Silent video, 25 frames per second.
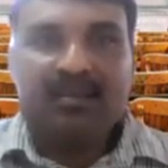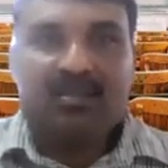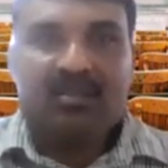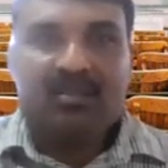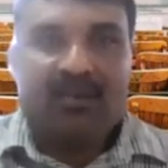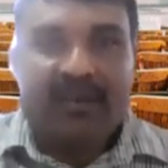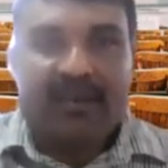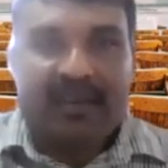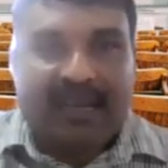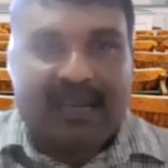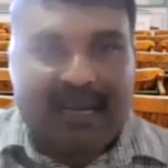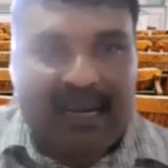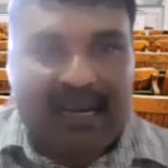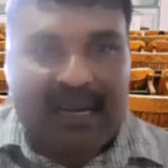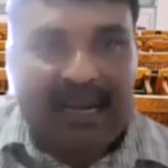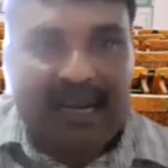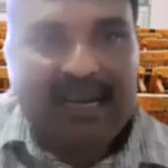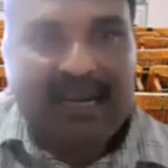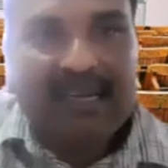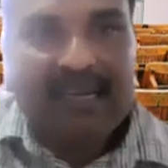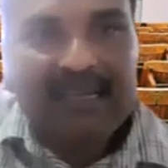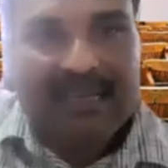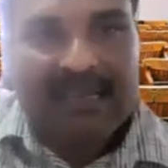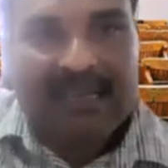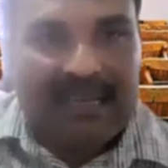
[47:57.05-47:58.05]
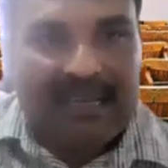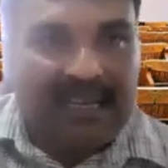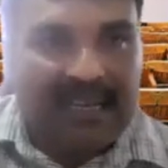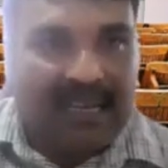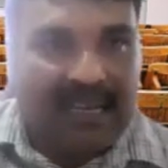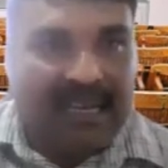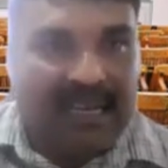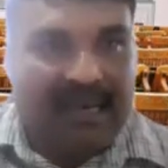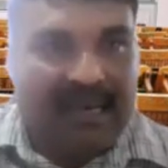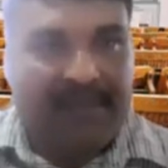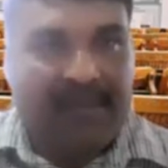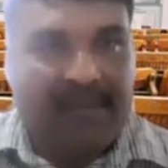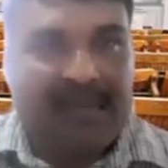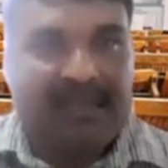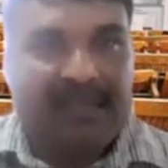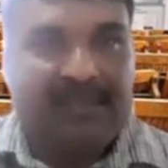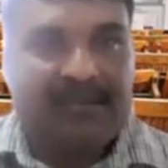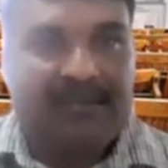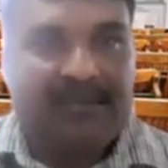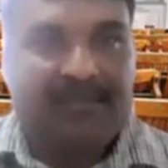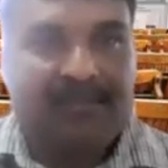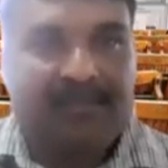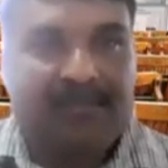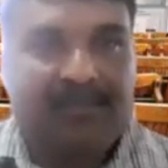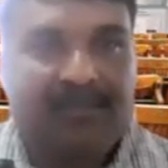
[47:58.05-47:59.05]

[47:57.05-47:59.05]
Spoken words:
So we can write limit